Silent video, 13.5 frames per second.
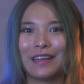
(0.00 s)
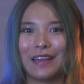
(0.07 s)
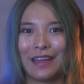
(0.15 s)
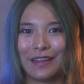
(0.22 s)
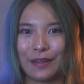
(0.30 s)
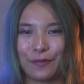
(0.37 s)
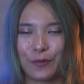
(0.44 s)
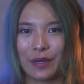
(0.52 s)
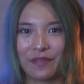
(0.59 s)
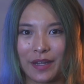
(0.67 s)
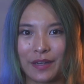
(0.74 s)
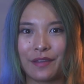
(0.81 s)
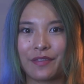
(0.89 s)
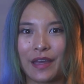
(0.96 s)
And if you have
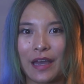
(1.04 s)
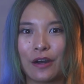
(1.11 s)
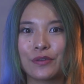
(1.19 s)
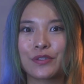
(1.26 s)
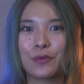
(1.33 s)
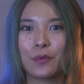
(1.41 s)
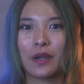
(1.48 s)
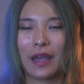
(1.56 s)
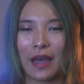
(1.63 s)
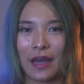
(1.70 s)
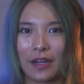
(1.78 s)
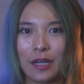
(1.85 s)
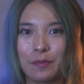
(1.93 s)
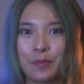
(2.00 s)
anything else you want to
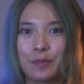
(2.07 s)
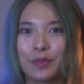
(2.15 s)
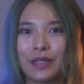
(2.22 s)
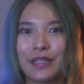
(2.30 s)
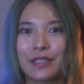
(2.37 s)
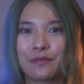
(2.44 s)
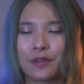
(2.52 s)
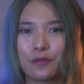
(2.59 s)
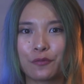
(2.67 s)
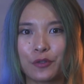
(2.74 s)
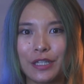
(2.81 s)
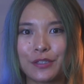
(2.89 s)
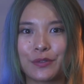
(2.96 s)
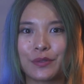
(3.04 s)
add up, please feel
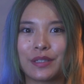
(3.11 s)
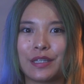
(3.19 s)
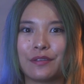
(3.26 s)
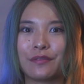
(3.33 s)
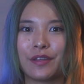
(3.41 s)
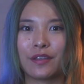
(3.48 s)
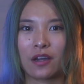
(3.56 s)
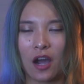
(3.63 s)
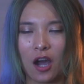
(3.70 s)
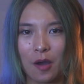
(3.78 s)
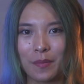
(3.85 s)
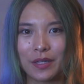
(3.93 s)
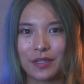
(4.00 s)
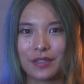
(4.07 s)
free to leave in the
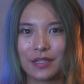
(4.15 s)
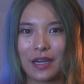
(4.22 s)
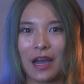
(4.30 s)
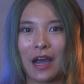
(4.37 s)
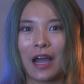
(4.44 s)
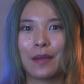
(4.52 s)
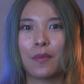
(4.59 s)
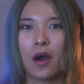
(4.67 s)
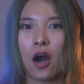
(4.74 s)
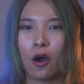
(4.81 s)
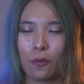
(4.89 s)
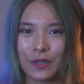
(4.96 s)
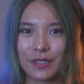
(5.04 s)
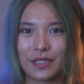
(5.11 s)
comment. I'm
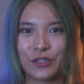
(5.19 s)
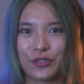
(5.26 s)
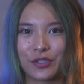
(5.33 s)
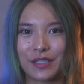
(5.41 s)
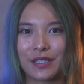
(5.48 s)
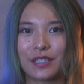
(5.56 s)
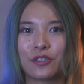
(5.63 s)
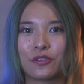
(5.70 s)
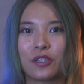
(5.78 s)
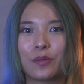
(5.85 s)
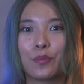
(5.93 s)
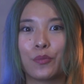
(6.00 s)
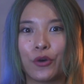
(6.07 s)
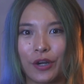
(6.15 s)
always interested to
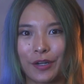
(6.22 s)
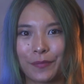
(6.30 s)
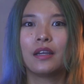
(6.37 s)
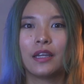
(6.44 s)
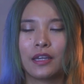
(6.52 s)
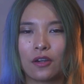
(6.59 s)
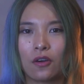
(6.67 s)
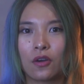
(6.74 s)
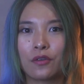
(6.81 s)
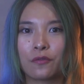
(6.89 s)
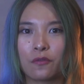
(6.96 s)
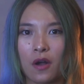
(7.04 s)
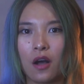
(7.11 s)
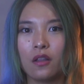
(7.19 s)
learn more. In our
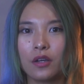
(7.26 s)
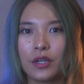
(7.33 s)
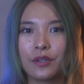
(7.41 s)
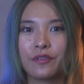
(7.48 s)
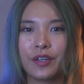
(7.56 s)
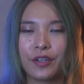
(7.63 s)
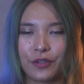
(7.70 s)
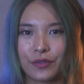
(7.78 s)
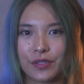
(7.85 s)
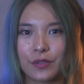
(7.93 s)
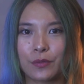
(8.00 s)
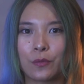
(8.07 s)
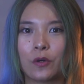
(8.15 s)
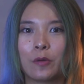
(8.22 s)
following
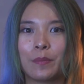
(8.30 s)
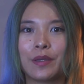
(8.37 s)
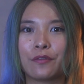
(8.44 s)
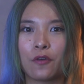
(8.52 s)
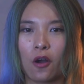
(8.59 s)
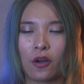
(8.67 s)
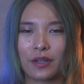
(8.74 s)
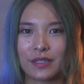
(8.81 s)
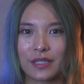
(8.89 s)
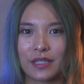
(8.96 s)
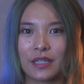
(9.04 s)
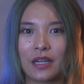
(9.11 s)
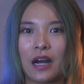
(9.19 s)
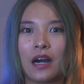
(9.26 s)
videos, we'll be
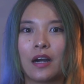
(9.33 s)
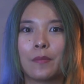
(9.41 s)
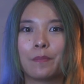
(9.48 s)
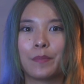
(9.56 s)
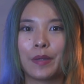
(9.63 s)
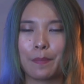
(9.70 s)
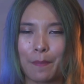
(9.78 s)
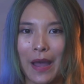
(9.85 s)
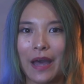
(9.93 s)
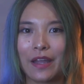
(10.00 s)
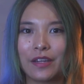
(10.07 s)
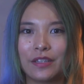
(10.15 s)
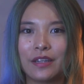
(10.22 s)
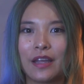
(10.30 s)
focusing on beam
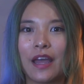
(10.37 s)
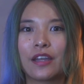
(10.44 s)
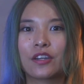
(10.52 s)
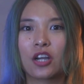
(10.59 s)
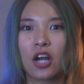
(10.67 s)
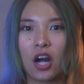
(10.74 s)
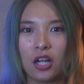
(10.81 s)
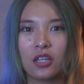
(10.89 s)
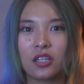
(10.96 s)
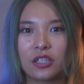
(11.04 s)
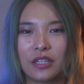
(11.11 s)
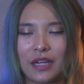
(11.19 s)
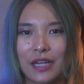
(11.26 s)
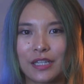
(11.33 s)
pattern and
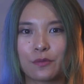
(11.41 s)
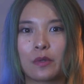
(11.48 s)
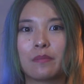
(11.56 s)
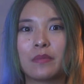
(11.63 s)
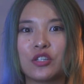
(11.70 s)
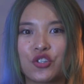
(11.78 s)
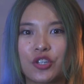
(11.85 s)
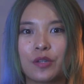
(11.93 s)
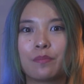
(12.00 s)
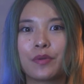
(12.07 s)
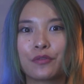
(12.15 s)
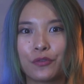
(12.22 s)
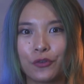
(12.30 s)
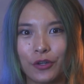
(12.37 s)
color as we mentioned
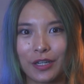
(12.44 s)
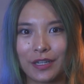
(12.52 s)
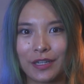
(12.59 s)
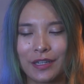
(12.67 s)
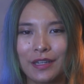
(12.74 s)
before.